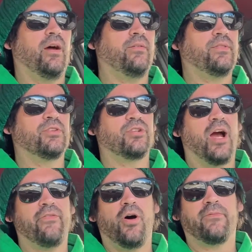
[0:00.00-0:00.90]
The
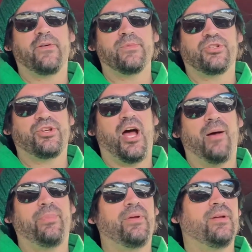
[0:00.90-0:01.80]
drive home from the shop.
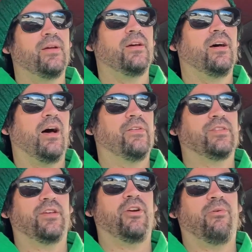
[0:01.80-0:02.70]
Obviously,
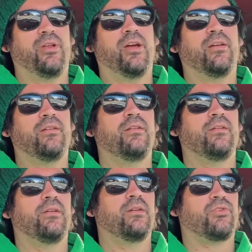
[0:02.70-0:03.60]
I don't want to
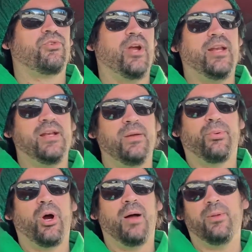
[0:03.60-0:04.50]
create any
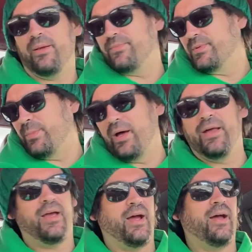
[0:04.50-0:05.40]
problems, but
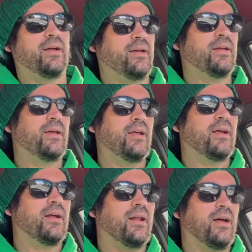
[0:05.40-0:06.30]

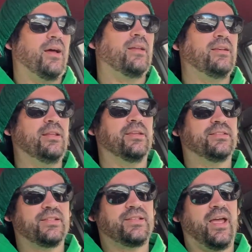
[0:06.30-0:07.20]
needless
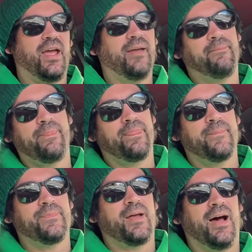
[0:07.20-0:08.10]
to say,
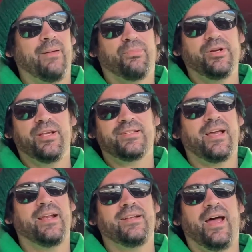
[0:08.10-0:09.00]
I'm pretty
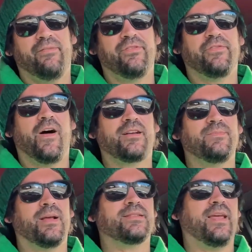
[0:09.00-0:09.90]
excited to have the Fox
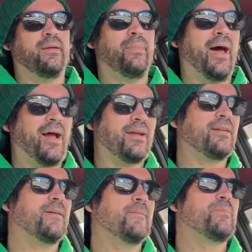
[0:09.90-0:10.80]
Mustang back.
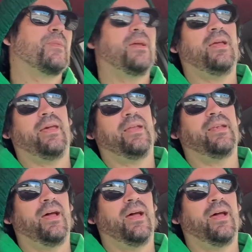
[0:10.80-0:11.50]
And